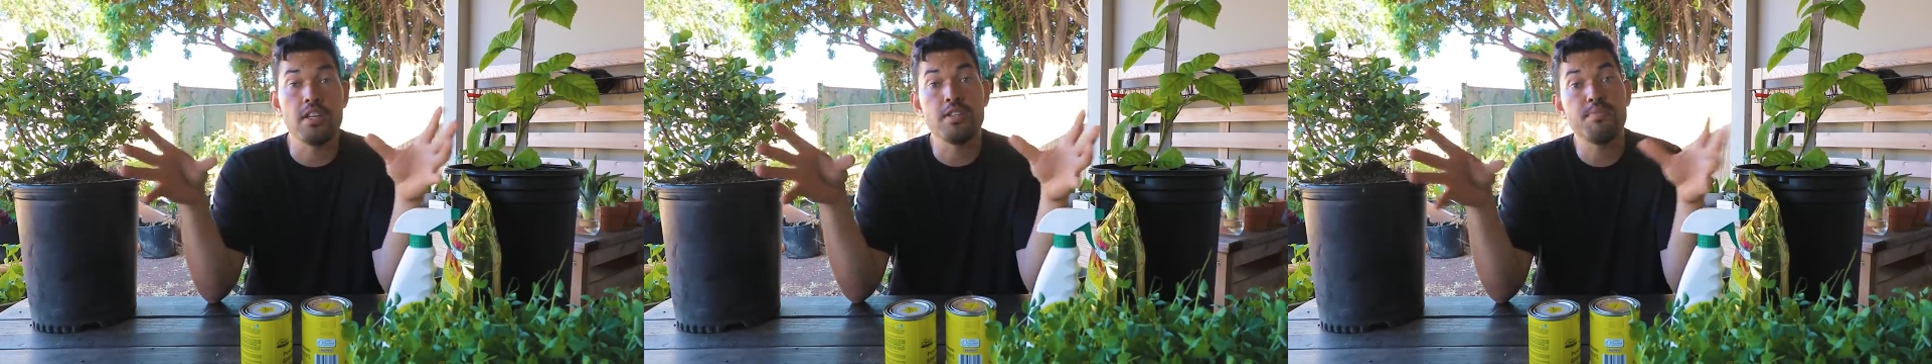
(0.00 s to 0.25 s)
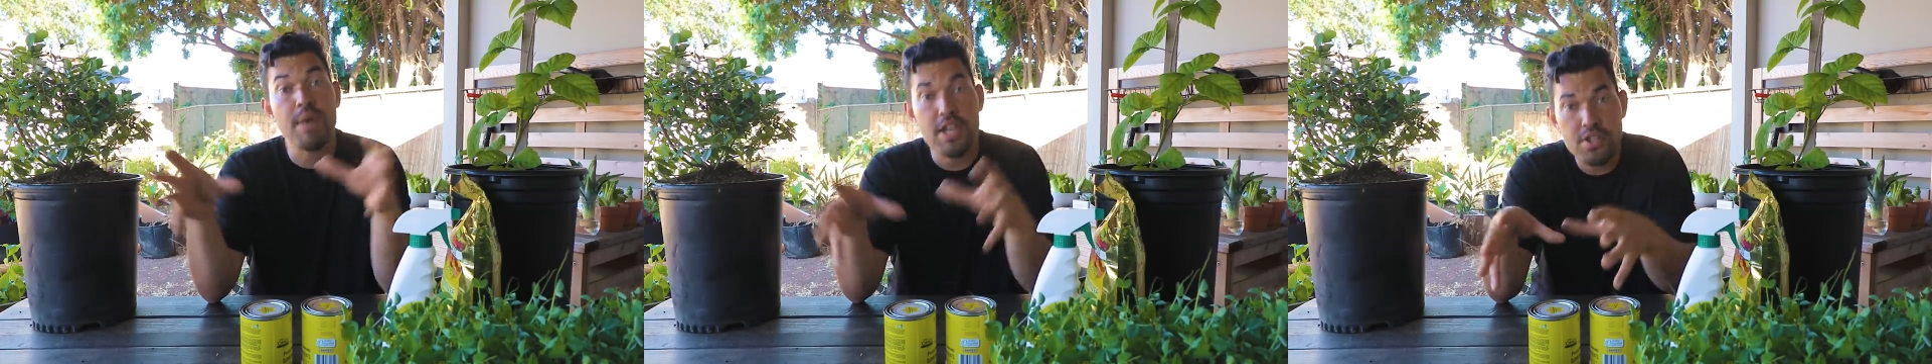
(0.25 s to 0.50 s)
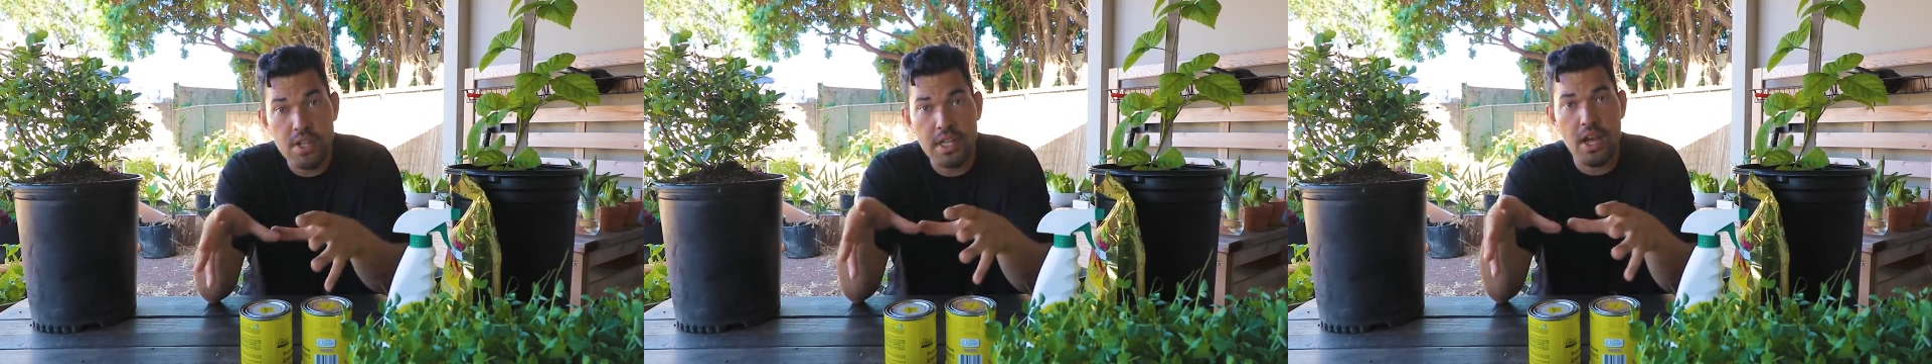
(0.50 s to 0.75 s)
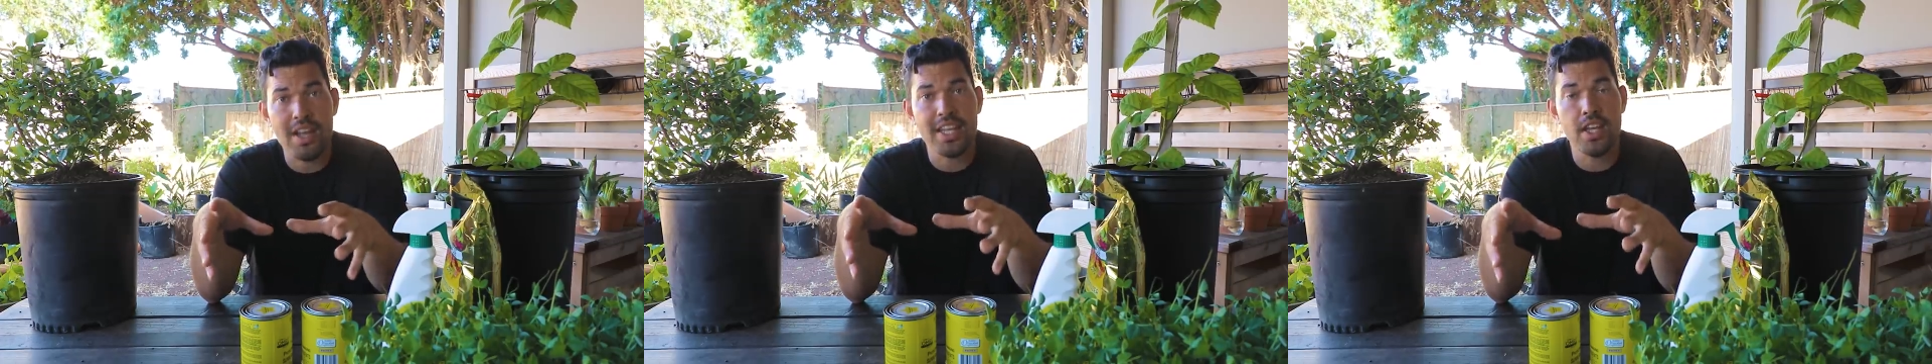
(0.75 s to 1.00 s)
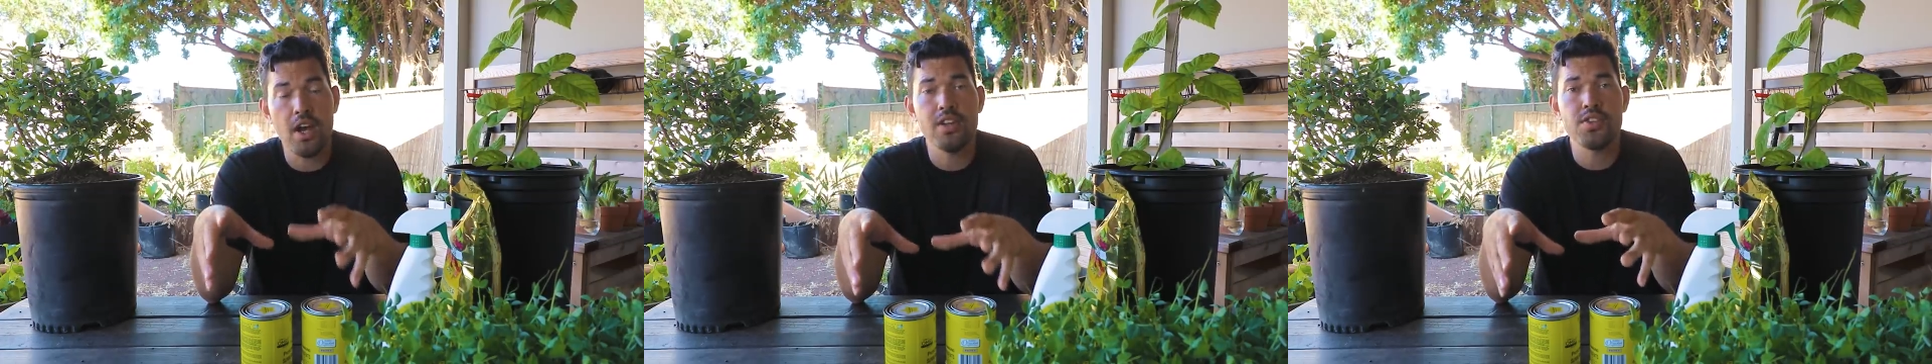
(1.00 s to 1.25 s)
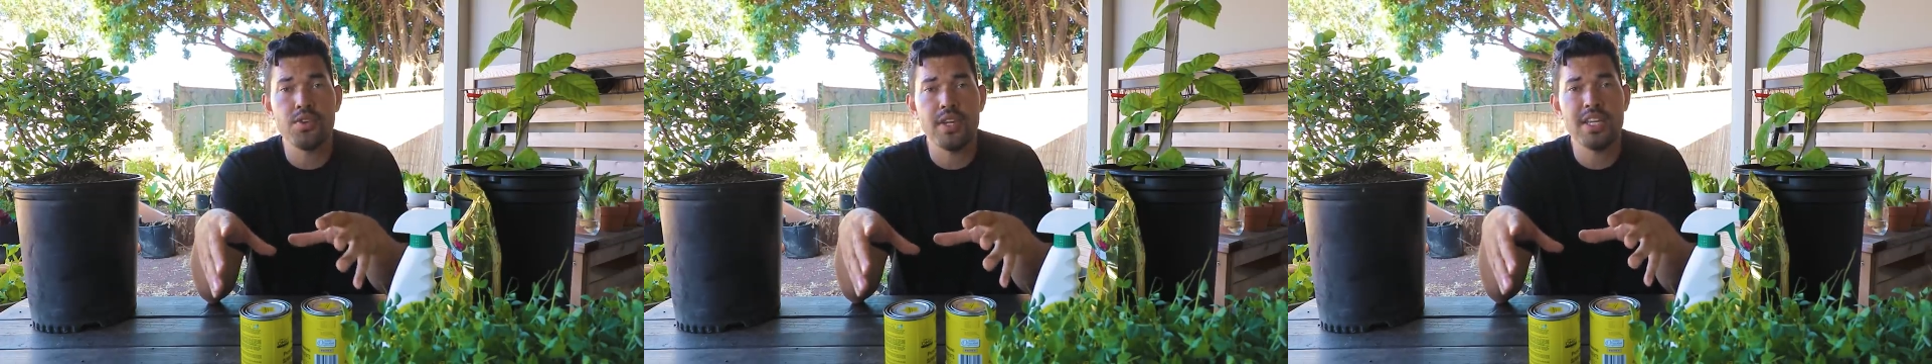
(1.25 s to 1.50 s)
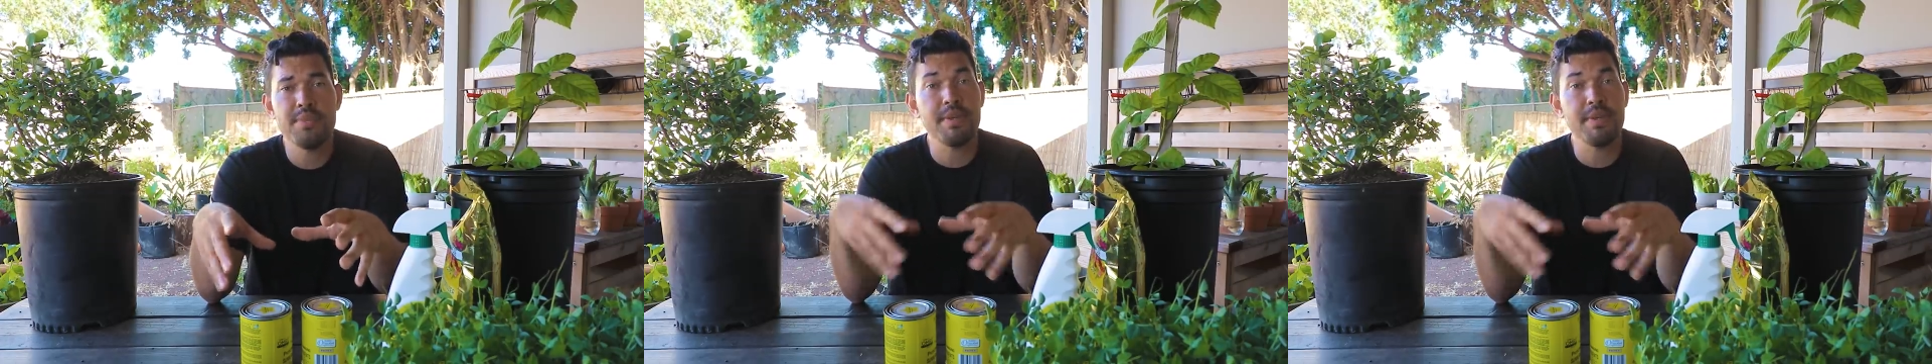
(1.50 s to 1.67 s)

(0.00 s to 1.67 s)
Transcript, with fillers: especially on young trees,